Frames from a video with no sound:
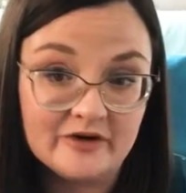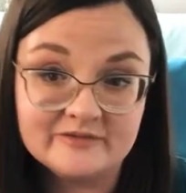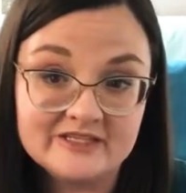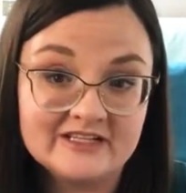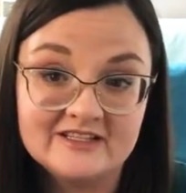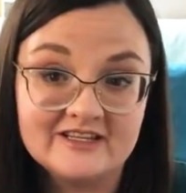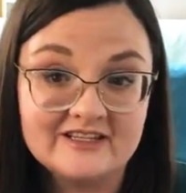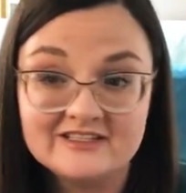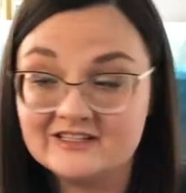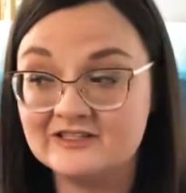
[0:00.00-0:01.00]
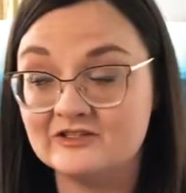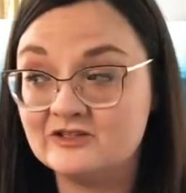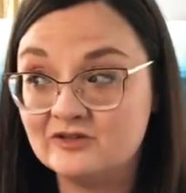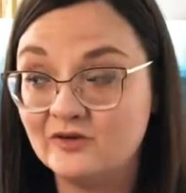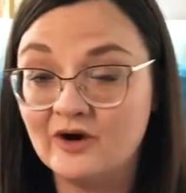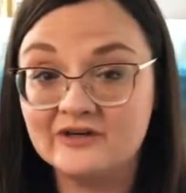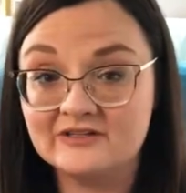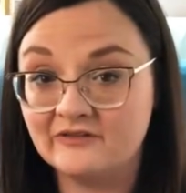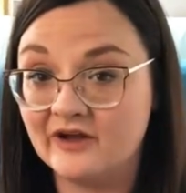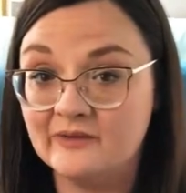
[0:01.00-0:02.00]
websites like this because it's so hard
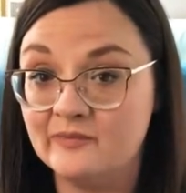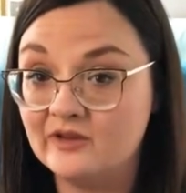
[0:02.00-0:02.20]
to find